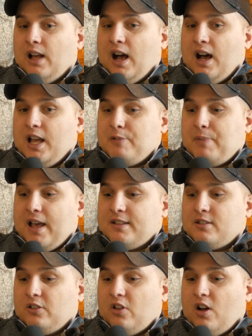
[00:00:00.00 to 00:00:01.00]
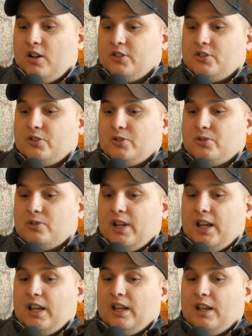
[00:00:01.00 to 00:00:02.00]
I pass it along to
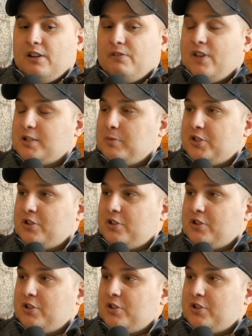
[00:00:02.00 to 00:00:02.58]
an investment